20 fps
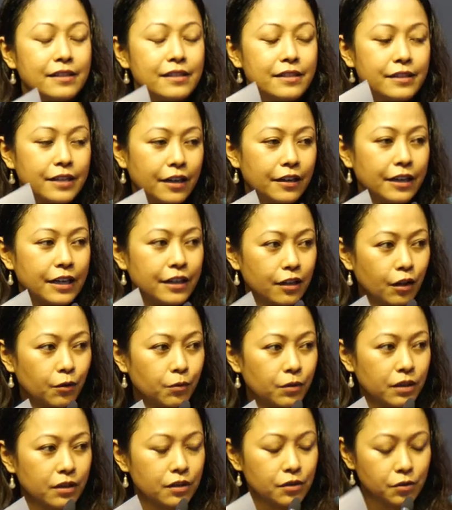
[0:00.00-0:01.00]
is there in
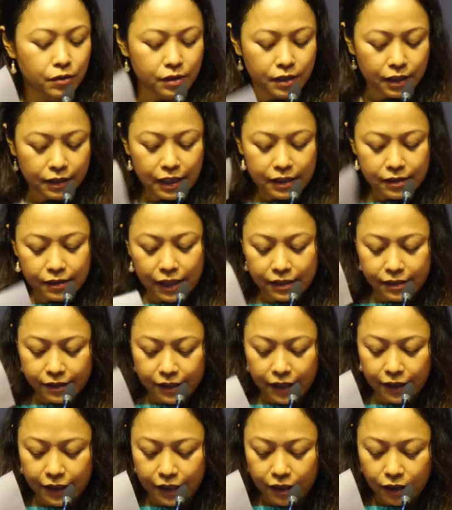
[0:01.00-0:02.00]

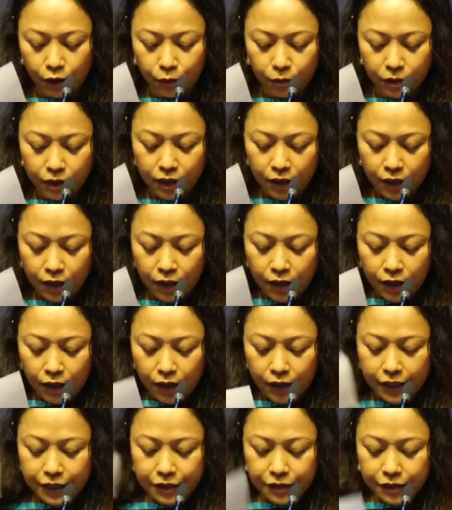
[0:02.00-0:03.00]
our
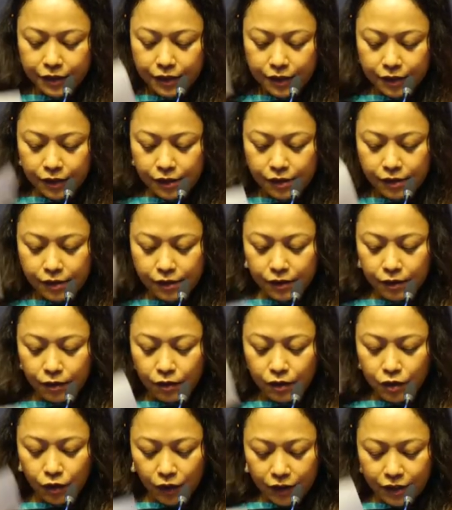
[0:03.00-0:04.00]

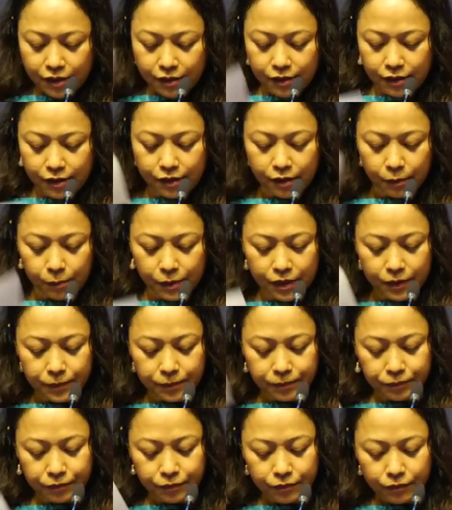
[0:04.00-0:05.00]
indigenous knowledge
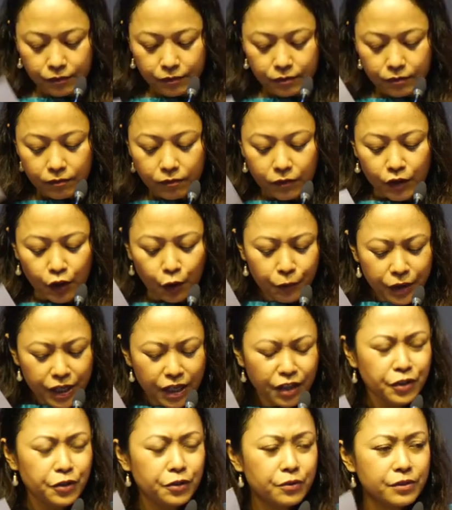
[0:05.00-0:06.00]
systems. We
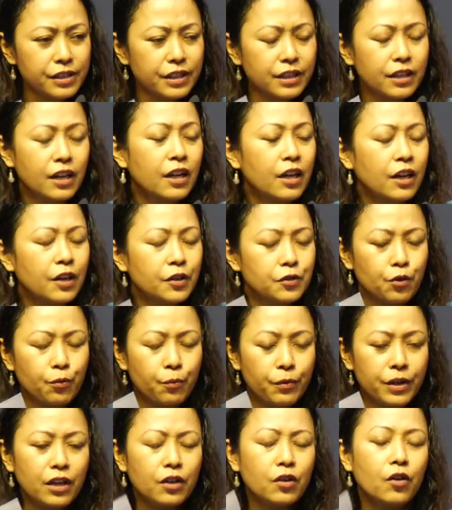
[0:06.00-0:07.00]
are
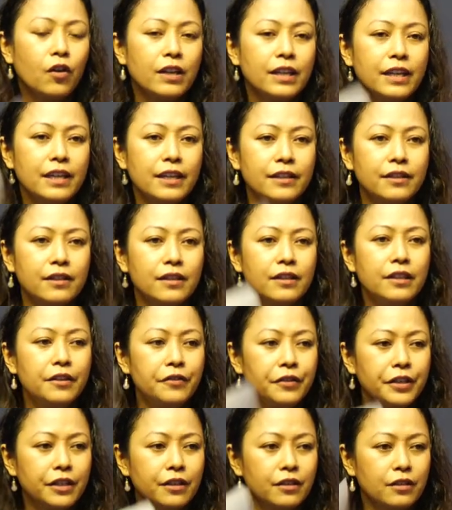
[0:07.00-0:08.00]
calling it
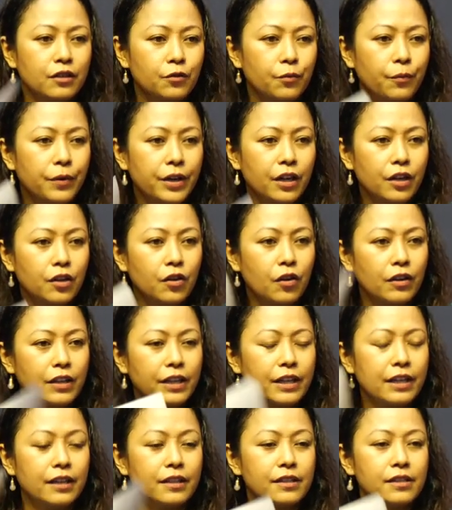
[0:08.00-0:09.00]
lyrical, we are
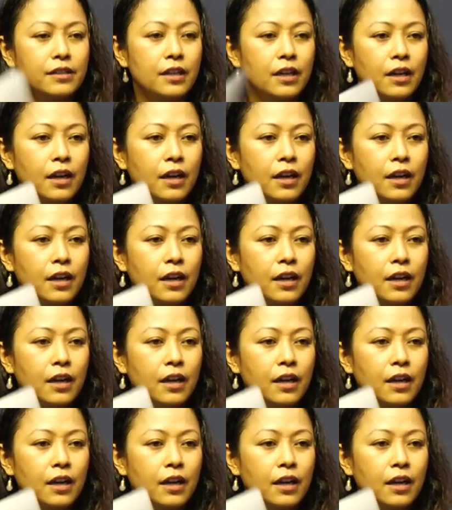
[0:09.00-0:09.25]
calling it